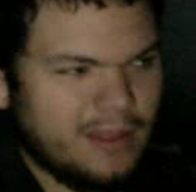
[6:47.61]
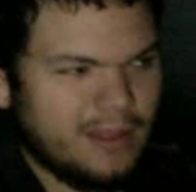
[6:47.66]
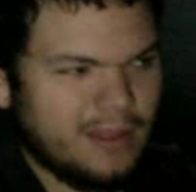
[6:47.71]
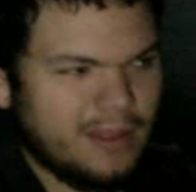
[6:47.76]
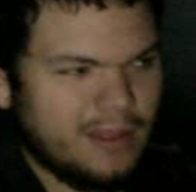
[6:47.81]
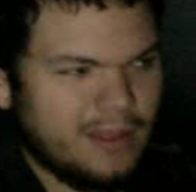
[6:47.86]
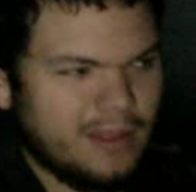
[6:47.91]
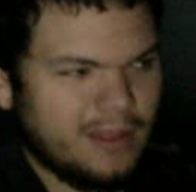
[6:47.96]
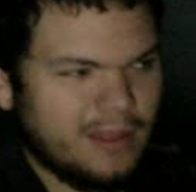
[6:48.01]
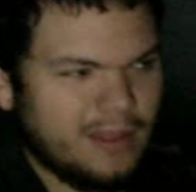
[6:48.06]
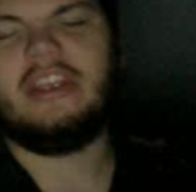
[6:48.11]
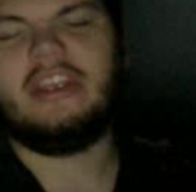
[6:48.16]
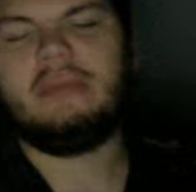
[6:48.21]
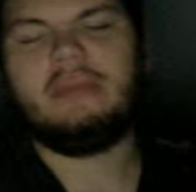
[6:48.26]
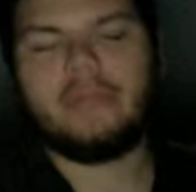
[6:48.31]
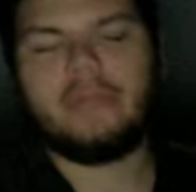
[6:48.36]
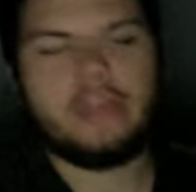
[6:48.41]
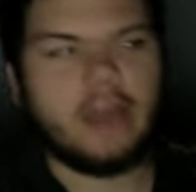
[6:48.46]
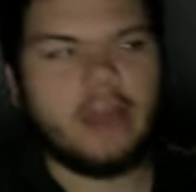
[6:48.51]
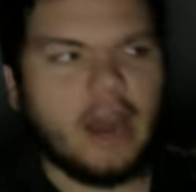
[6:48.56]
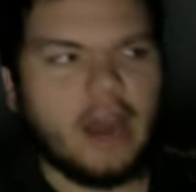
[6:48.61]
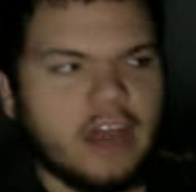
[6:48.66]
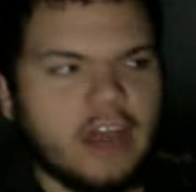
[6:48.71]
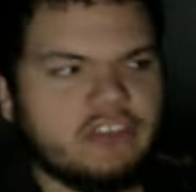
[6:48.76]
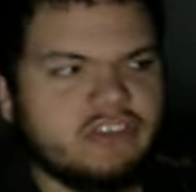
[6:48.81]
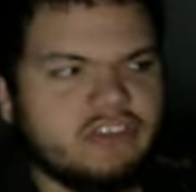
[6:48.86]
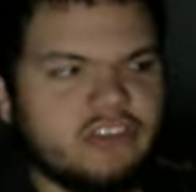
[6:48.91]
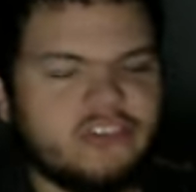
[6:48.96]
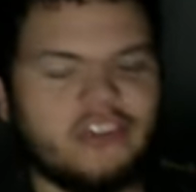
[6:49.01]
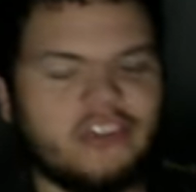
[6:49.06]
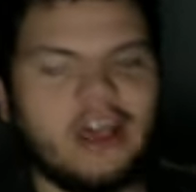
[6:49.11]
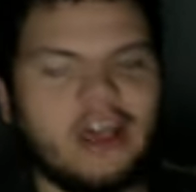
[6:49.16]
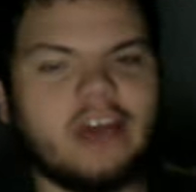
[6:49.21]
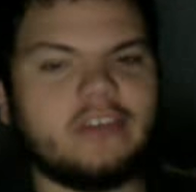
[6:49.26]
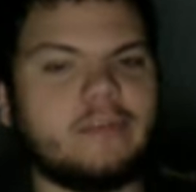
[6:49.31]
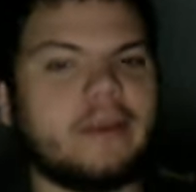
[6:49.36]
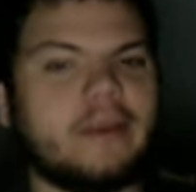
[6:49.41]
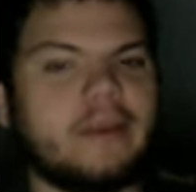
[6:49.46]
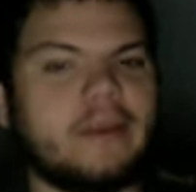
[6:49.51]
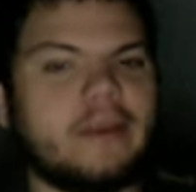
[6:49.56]
proceed with caution is House
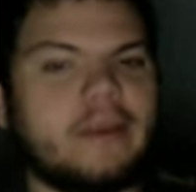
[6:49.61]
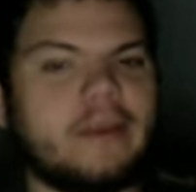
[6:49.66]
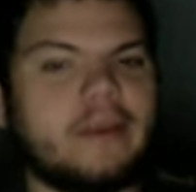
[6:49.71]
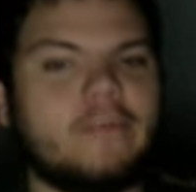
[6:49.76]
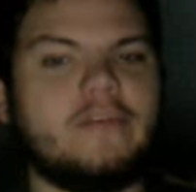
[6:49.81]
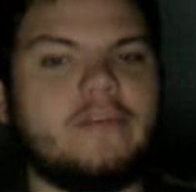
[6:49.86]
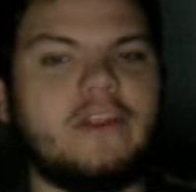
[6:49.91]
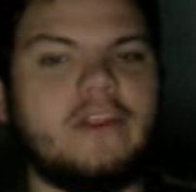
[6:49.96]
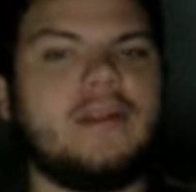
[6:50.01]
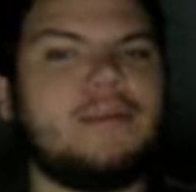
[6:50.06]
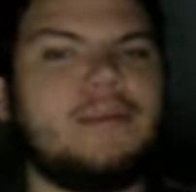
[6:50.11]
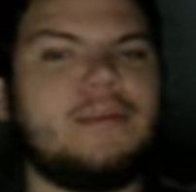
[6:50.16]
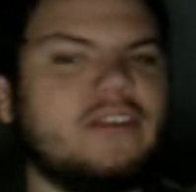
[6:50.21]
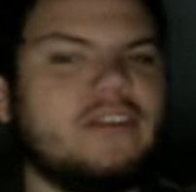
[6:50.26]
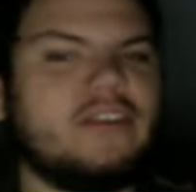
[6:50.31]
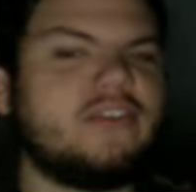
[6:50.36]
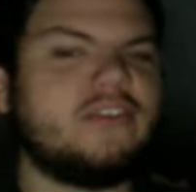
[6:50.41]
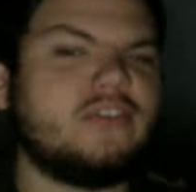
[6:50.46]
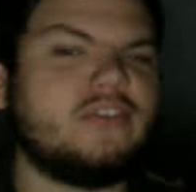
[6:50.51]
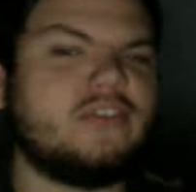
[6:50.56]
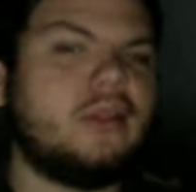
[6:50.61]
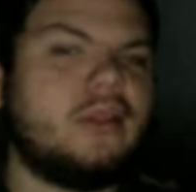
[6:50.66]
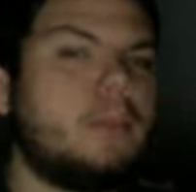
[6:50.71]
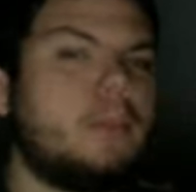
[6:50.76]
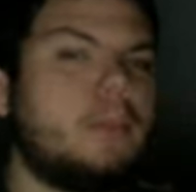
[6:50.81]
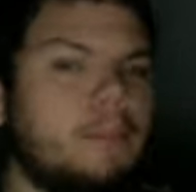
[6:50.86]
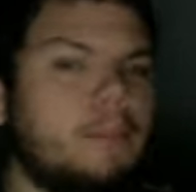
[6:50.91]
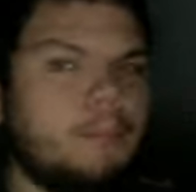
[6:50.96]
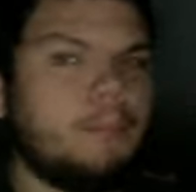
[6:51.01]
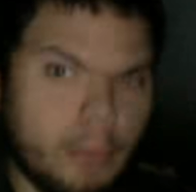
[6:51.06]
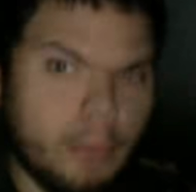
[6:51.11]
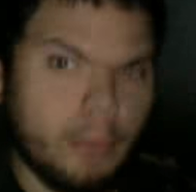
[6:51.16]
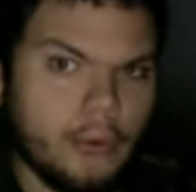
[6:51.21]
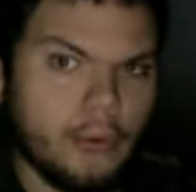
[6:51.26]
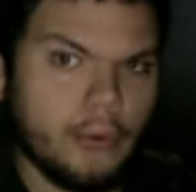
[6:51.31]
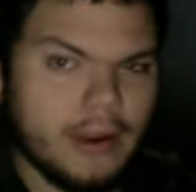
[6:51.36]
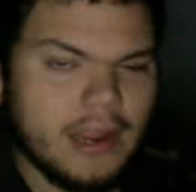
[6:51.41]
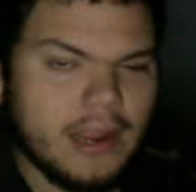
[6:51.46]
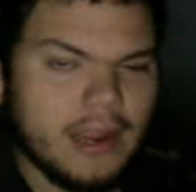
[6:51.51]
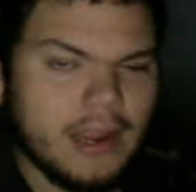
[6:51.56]
by the Cemetery because it's a little bit
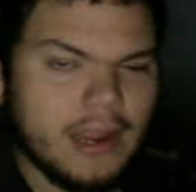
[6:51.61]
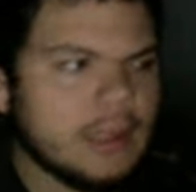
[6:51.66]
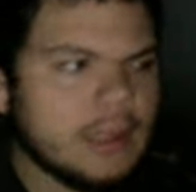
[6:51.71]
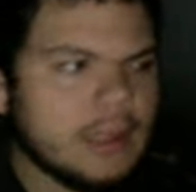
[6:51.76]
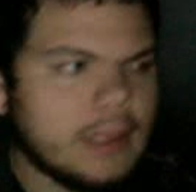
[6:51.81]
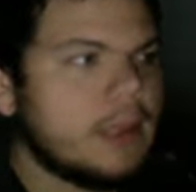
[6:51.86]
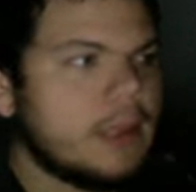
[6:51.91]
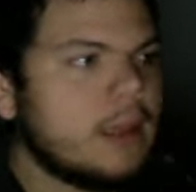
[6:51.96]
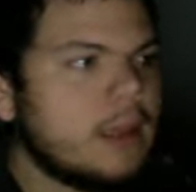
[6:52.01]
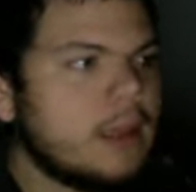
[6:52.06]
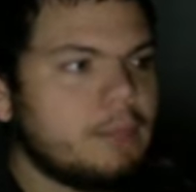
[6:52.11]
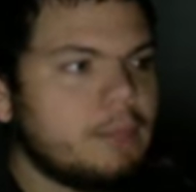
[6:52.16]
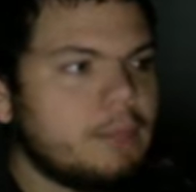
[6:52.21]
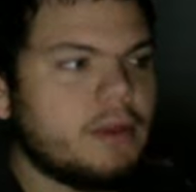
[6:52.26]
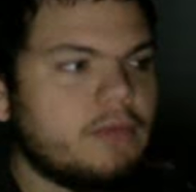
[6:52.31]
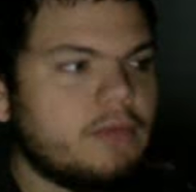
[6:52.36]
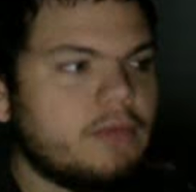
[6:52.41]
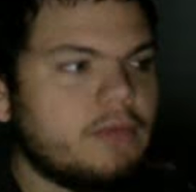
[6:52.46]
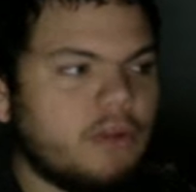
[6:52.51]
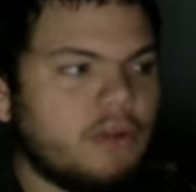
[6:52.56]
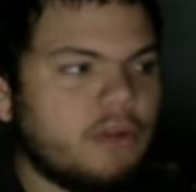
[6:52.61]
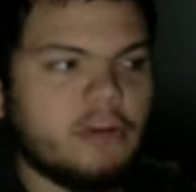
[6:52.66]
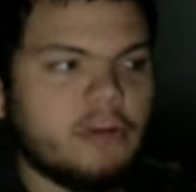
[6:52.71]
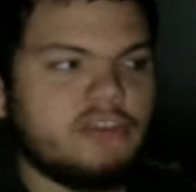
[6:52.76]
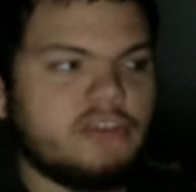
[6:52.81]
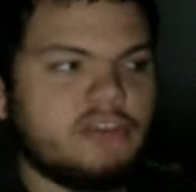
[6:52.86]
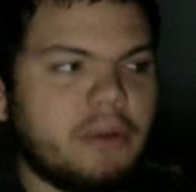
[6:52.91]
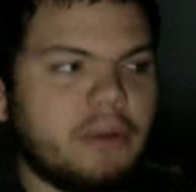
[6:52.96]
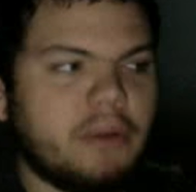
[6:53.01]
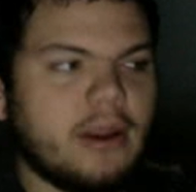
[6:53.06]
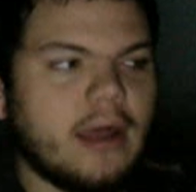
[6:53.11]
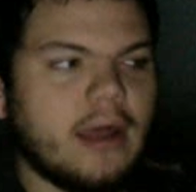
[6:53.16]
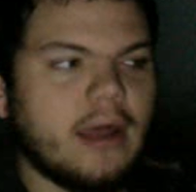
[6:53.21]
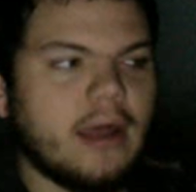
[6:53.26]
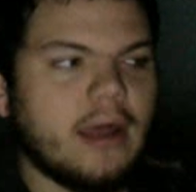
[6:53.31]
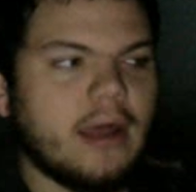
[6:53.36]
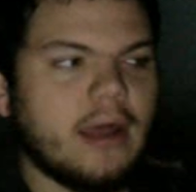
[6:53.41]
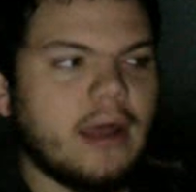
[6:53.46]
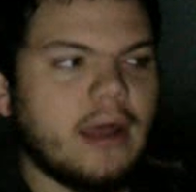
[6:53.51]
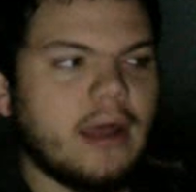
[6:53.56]
boring. But for the most part, I
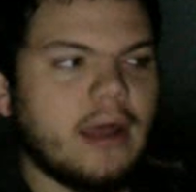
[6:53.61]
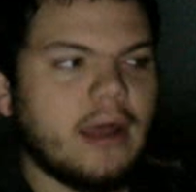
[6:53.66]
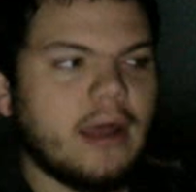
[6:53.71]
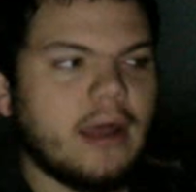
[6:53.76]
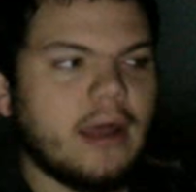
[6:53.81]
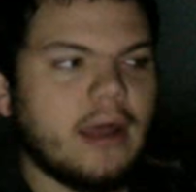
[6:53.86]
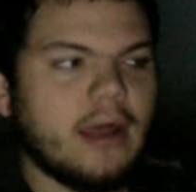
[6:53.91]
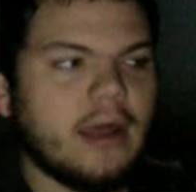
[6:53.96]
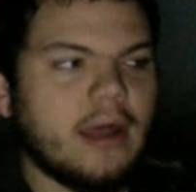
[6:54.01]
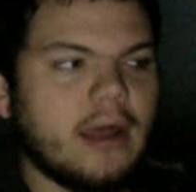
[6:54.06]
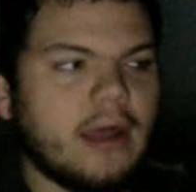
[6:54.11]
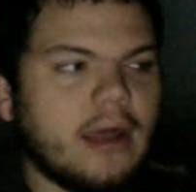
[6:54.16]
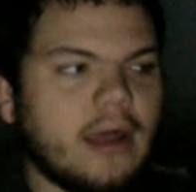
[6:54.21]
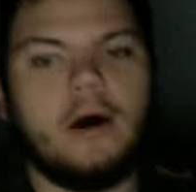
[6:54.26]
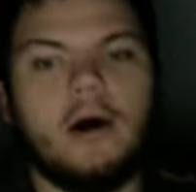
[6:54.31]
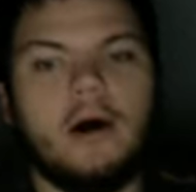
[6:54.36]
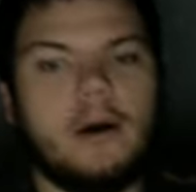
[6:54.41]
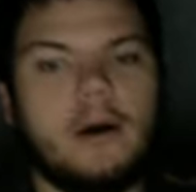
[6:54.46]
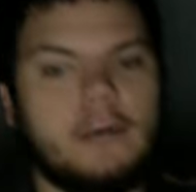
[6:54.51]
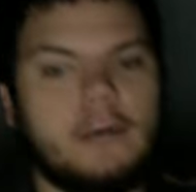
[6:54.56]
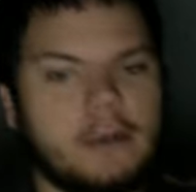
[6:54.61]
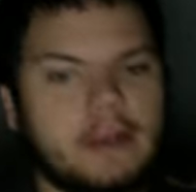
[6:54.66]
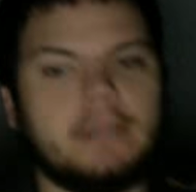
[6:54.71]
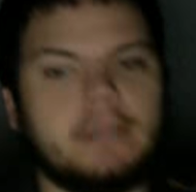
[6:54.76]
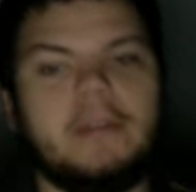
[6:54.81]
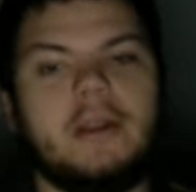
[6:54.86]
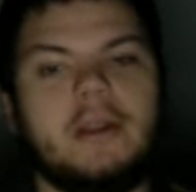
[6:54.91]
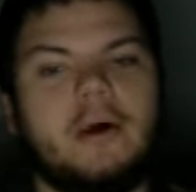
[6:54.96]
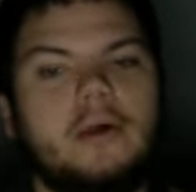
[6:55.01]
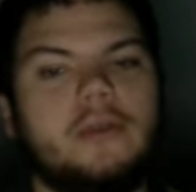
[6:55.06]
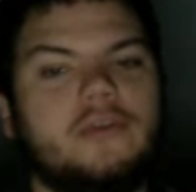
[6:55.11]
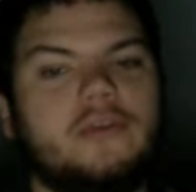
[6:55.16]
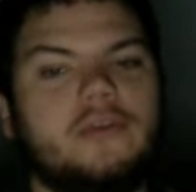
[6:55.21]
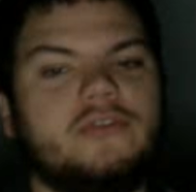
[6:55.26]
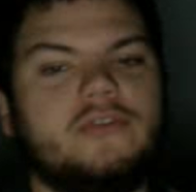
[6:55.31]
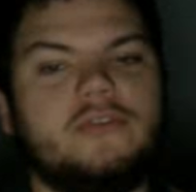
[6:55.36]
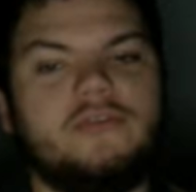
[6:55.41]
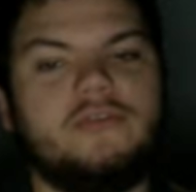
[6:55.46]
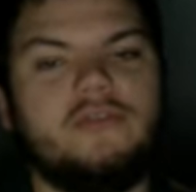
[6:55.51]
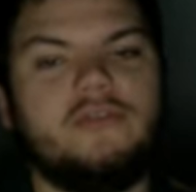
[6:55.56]
recommend all of those
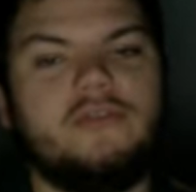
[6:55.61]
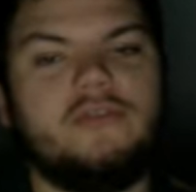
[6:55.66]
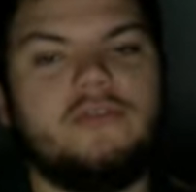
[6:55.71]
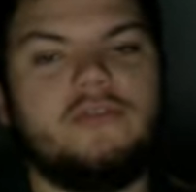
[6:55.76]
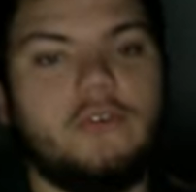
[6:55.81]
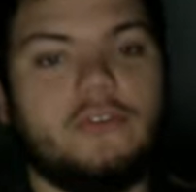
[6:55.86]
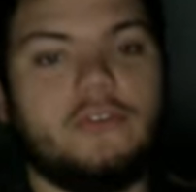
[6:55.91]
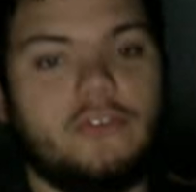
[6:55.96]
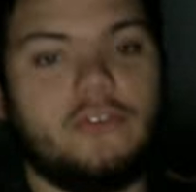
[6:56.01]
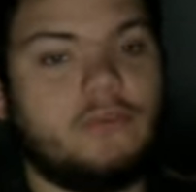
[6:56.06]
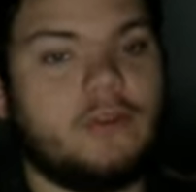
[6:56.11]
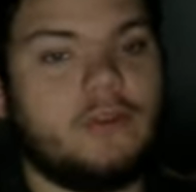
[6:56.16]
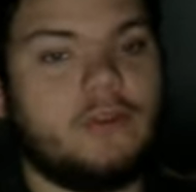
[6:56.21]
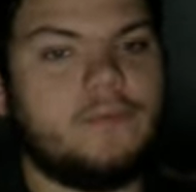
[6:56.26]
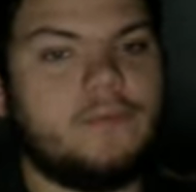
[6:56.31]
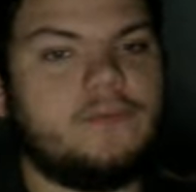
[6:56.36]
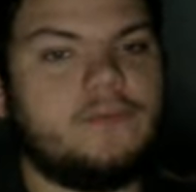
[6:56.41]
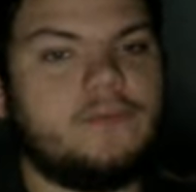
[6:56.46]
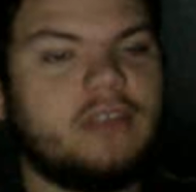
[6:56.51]
Lucio Fulci films